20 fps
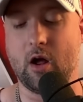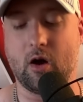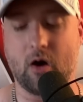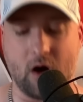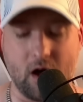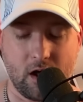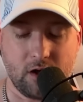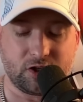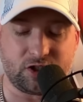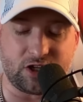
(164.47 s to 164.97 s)

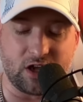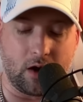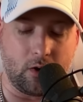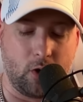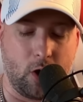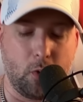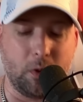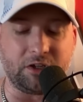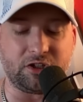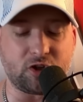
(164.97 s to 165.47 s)
Also,
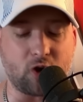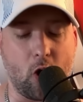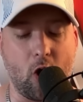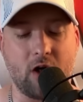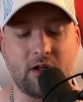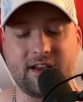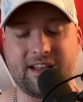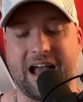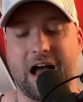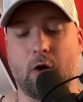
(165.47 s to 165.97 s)
who is
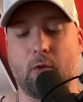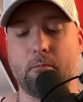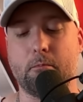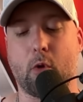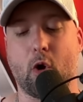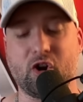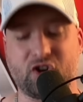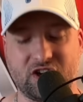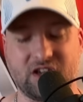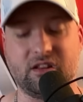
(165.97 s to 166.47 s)
calling out
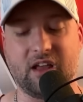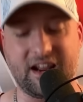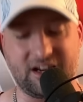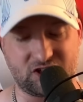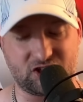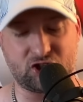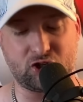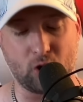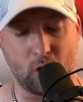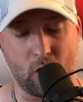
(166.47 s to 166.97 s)
merchandise
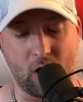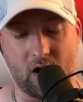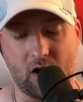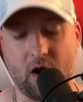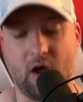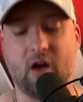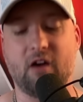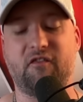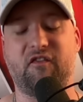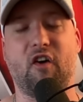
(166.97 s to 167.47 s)
store
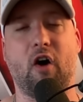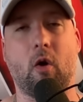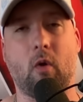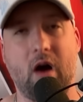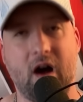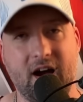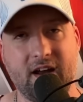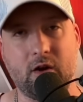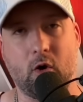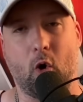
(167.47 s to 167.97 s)
for
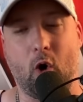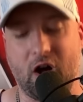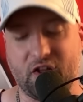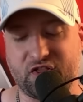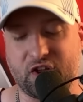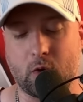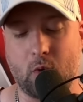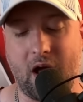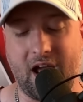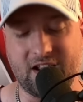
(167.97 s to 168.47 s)

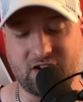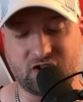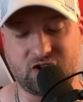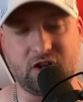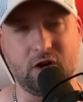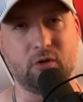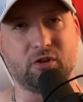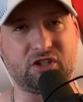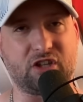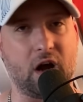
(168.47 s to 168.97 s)
unauthorized
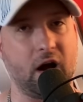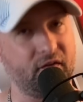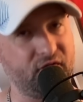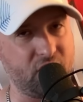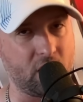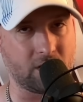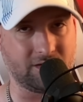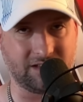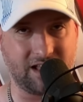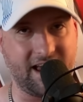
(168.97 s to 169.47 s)
use of
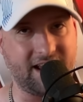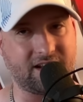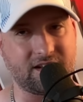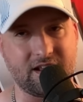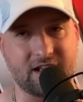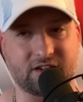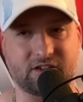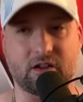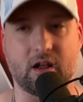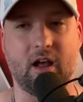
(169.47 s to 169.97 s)
their
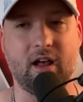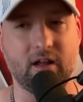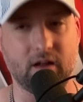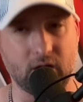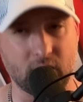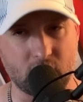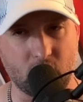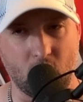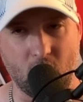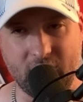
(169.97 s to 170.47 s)
likeness?
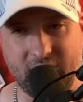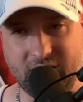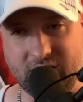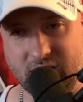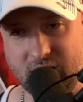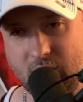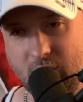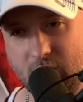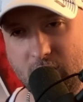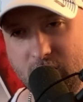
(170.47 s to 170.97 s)
According to
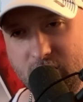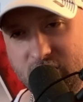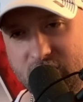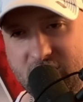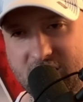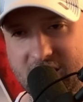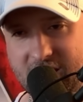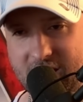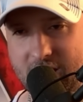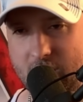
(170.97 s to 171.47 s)
those
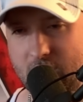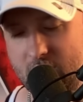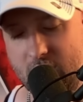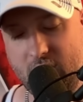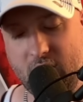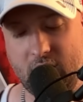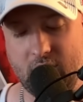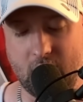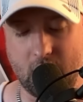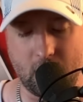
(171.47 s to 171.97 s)
in
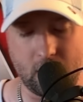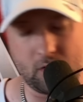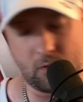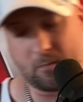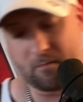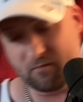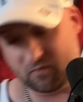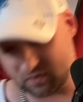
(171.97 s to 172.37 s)
the know,